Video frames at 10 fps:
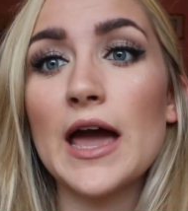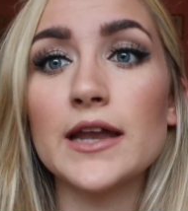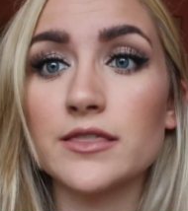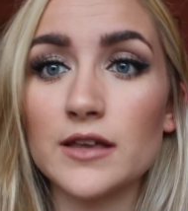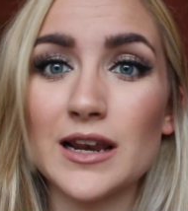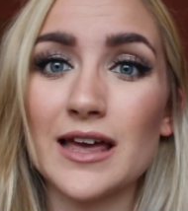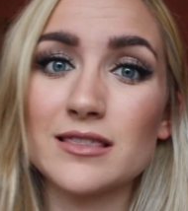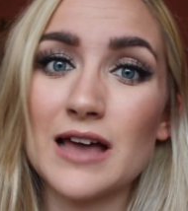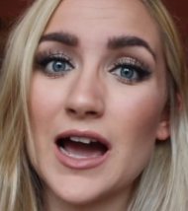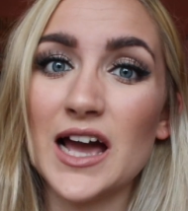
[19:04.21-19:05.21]
Anything
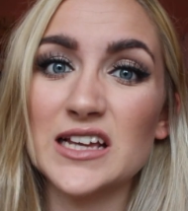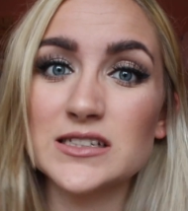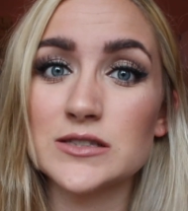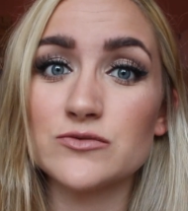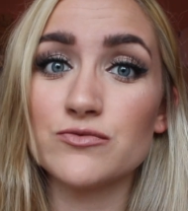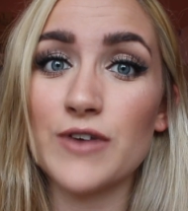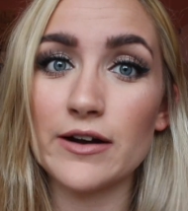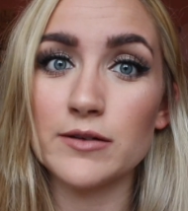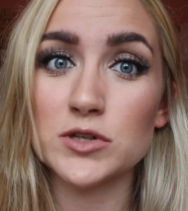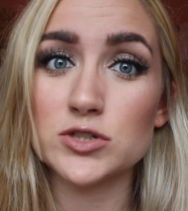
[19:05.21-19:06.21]
like that is
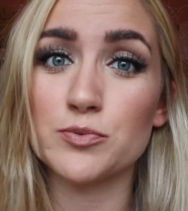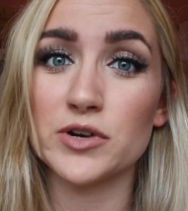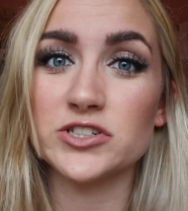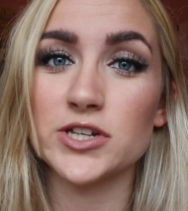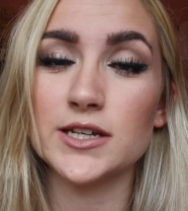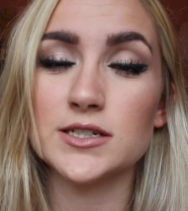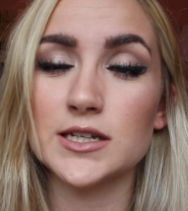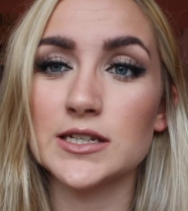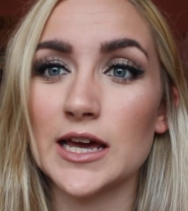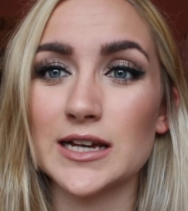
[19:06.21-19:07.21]
very much
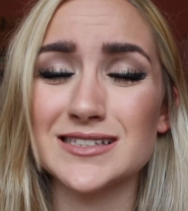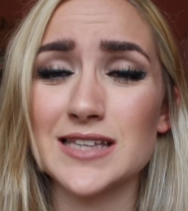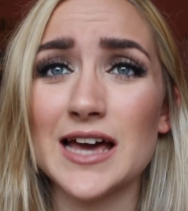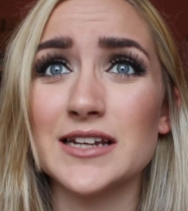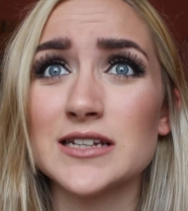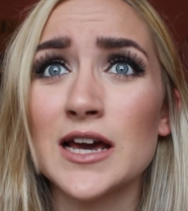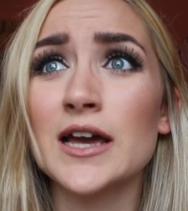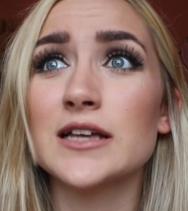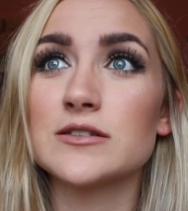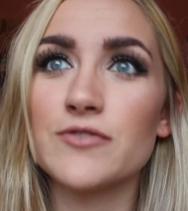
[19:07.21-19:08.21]
appreciated. Like I said,
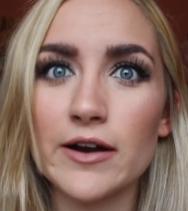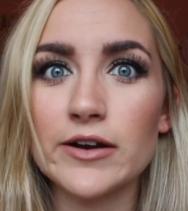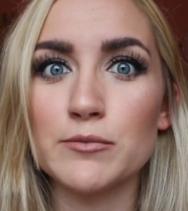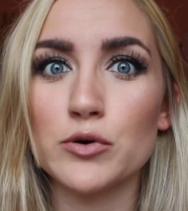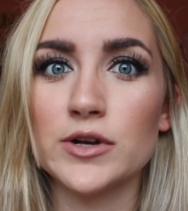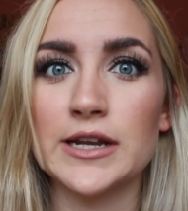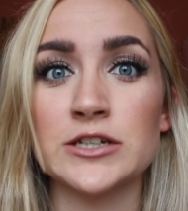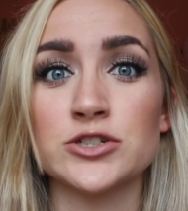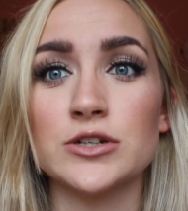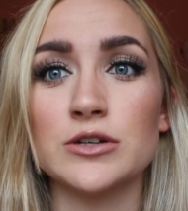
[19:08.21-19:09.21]
it's a very important
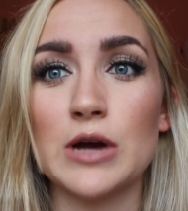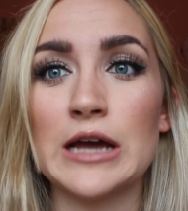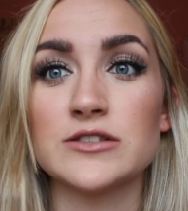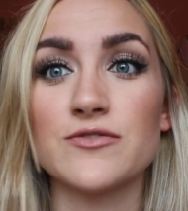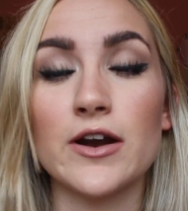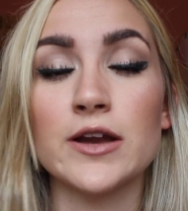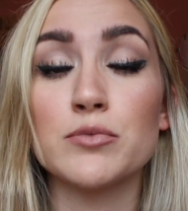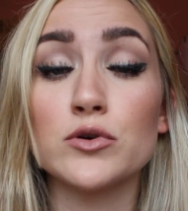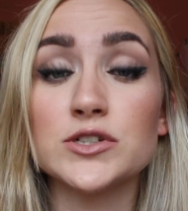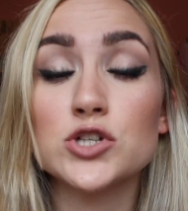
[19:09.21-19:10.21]
issue, it's a very
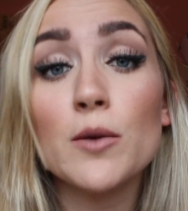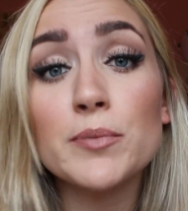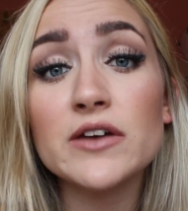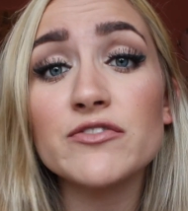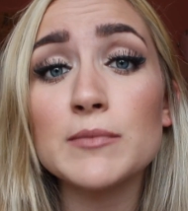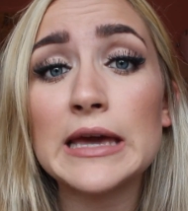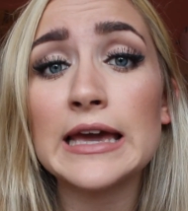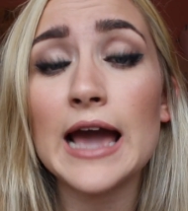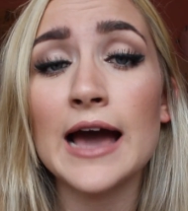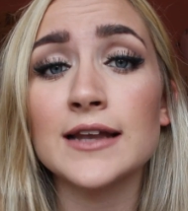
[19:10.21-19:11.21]
important topic for
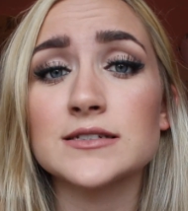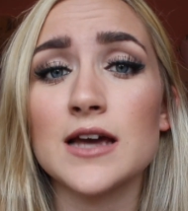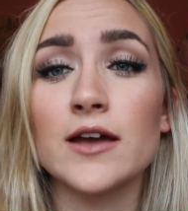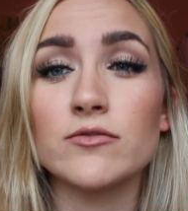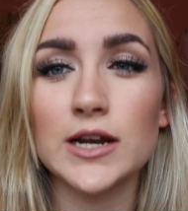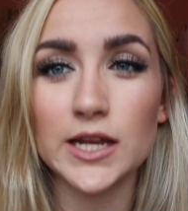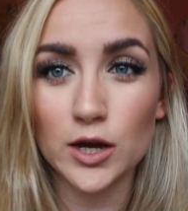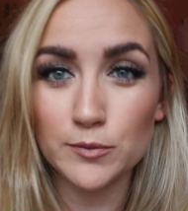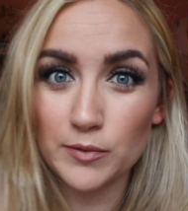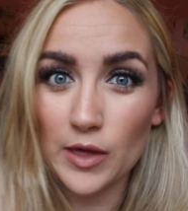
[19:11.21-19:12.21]
me, and I really
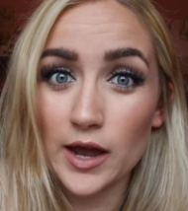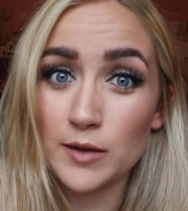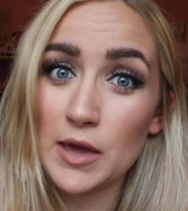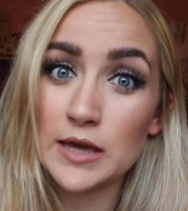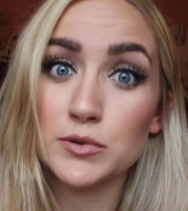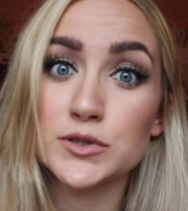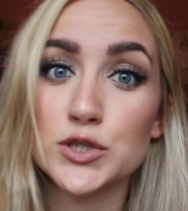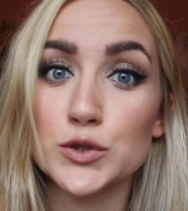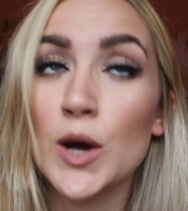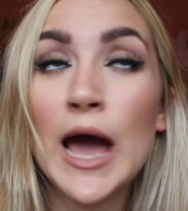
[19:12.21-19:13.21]
hope that I'm able
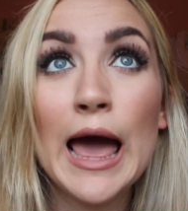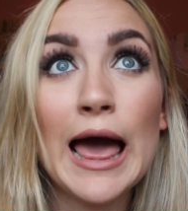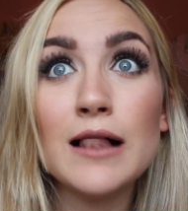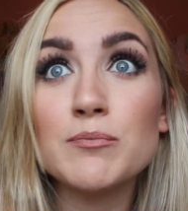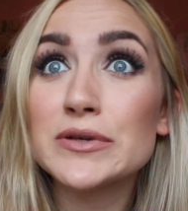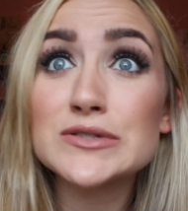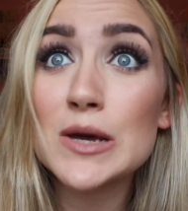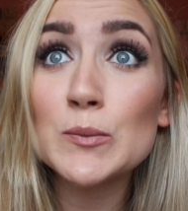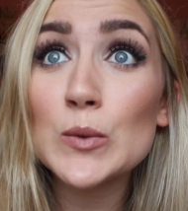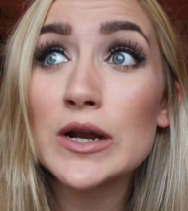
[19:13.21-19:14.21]
to help
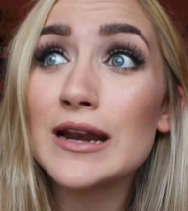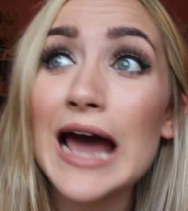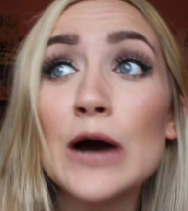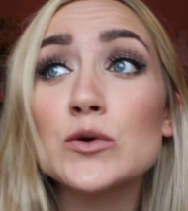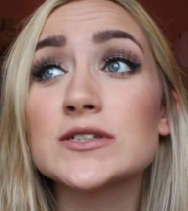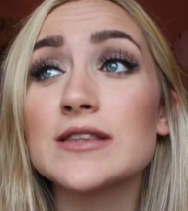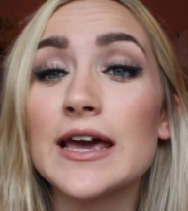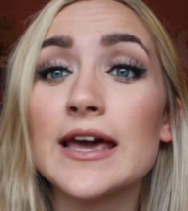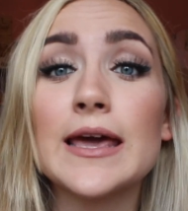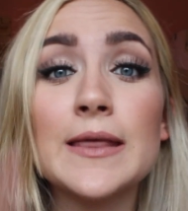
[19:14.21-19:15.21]
someone out
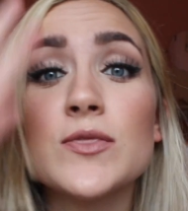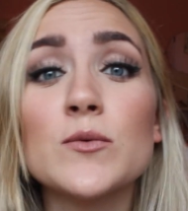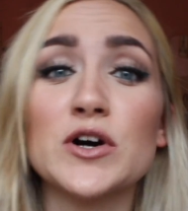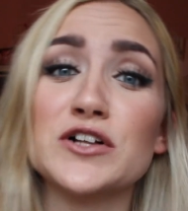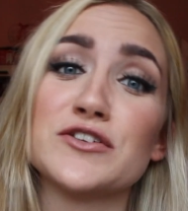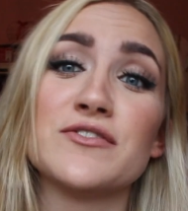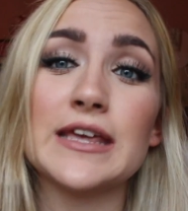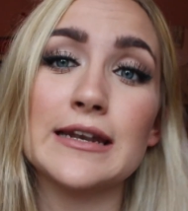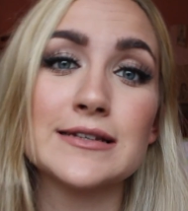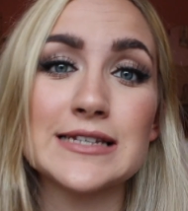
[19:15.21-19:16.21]
there in the world of
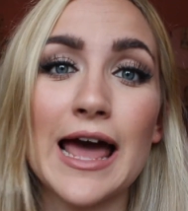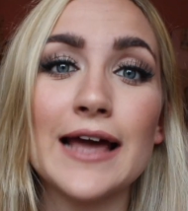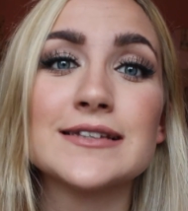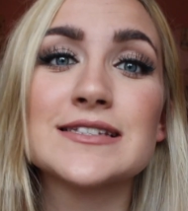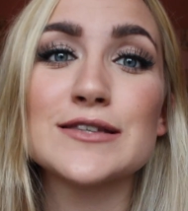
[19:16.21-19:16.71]
the internet.